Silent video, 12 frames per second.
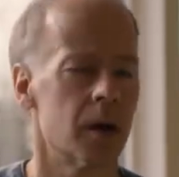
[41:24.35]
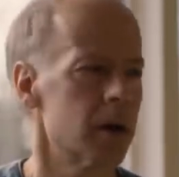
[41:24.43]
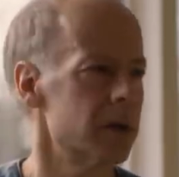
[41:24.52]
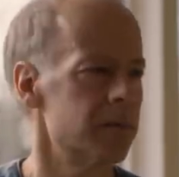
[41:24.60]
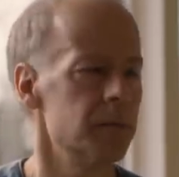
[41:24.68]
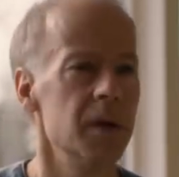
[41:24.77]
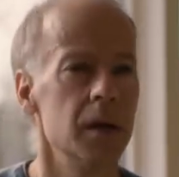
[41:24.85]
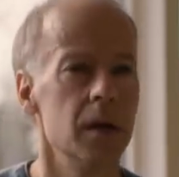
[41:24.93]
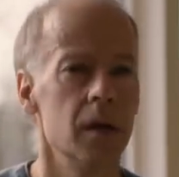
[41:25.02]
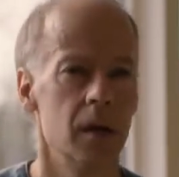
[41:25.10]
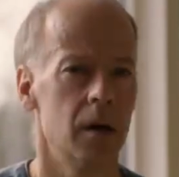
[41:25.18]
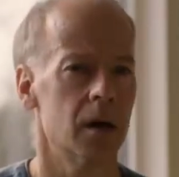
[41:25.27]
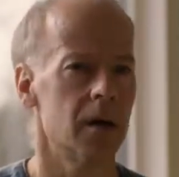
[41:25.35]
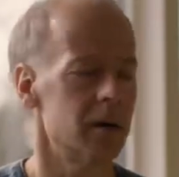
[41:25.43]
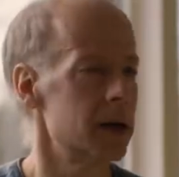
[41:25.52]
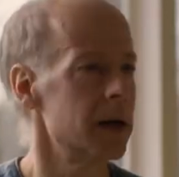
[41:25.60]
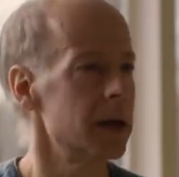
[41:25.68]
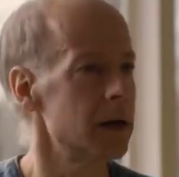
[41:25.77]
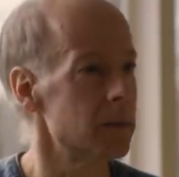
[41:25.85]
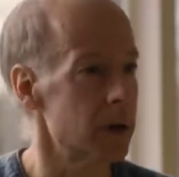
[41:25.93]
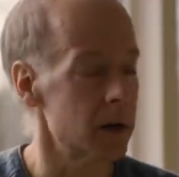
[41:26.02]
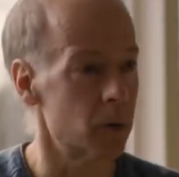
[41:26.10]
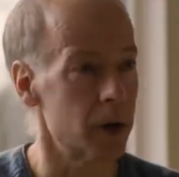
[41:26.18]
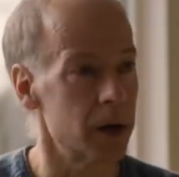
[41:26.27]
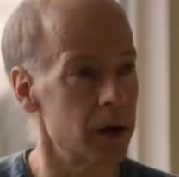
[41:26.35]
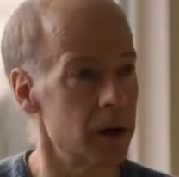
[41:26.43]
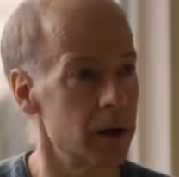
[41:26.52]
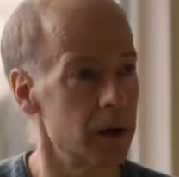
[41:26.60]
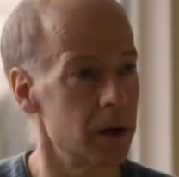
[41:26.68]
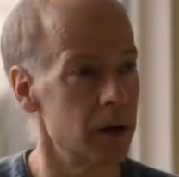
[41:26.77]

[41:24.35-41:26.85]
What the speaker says: of me kind of getting in my way,